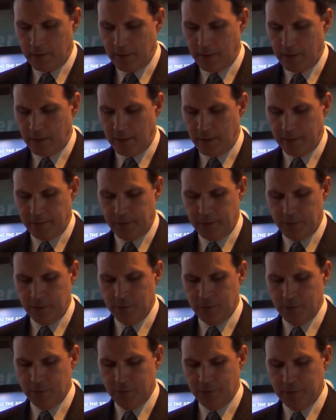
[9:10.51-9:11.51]
the
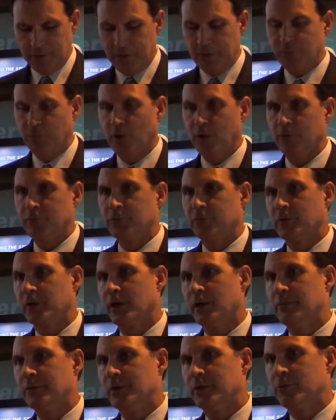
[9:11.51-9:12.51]
New Default for
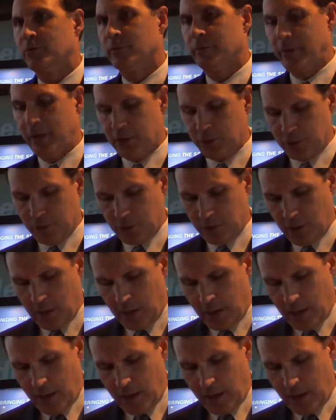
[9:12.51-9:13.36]
Government Information.